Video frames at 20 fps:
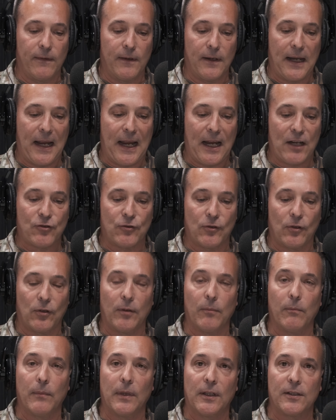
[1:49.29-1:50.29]
national
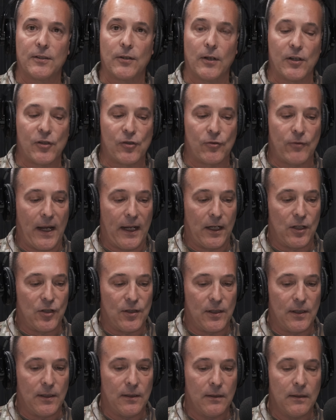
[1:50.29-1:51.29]
and military
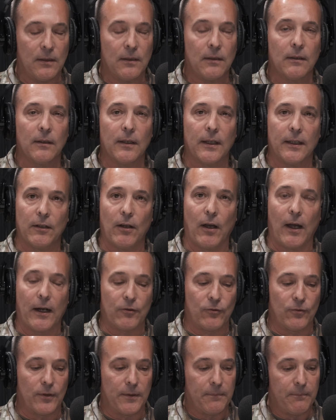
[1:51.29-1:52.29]
strategy and
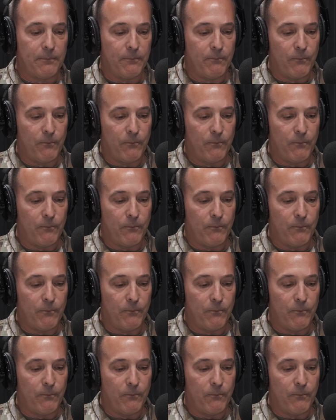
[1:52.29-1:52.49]
doctrine.